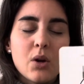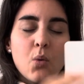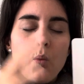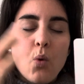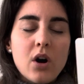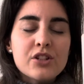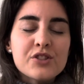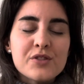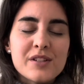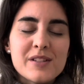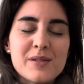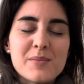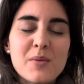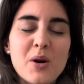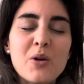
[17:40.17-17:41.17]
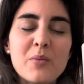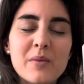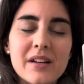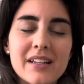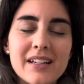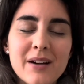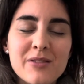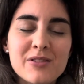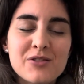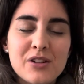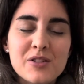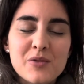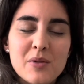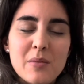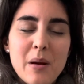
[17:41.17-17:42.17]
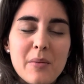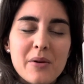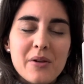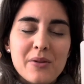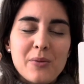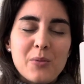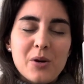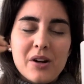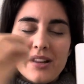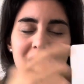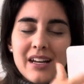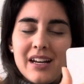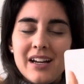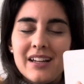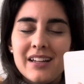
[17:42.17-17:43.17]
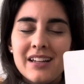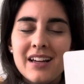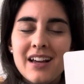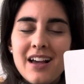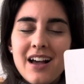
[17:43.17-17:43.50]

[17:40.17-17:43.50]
wondrous moment. I was trying to remember the word that I